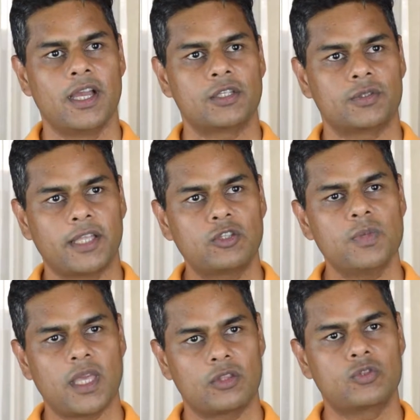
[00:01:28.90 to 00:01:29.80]
So that to
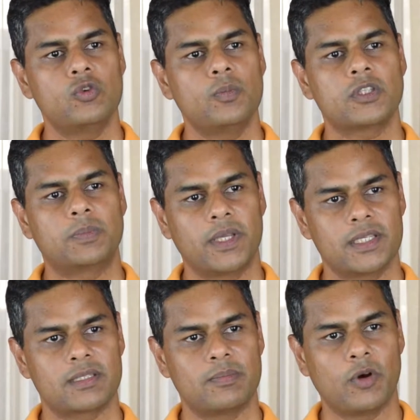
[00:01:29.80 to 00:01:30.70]
me are the two most
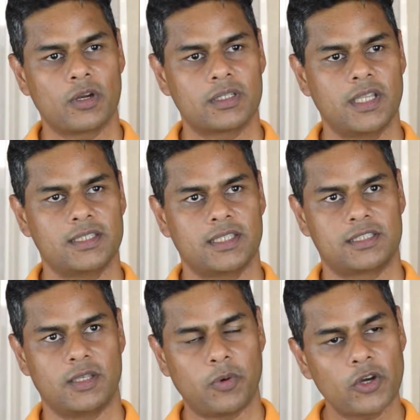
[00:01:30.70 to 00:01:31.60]
biggest important things.
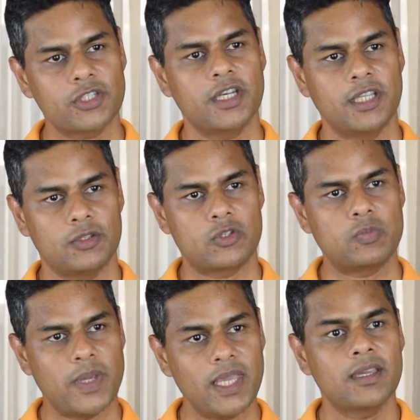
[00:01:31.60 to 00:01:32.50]
It's the opportunity to
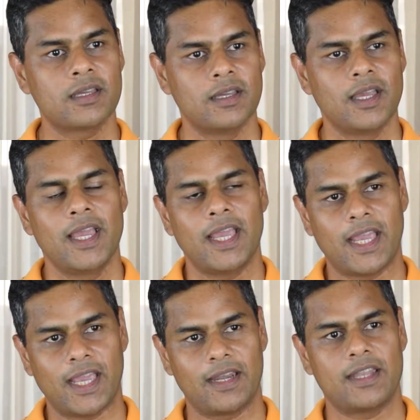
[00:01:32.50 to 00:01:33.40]
speak,
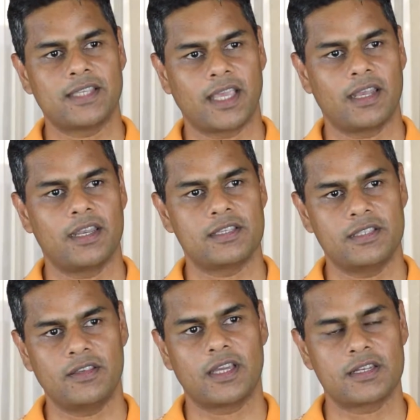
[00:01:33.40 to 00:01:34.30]
and the second is
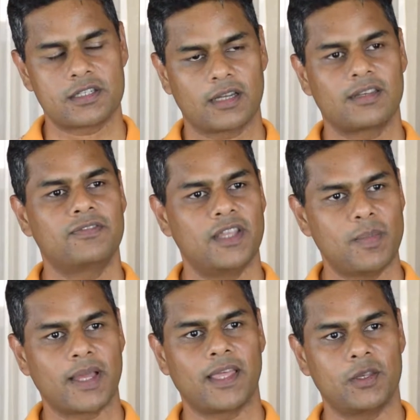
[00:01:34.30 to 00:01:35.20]
the constructive
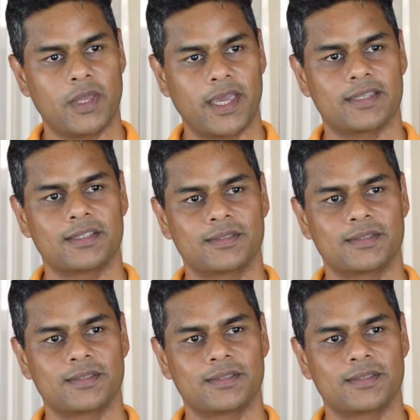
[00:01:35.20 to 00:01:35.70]
feedback that you get.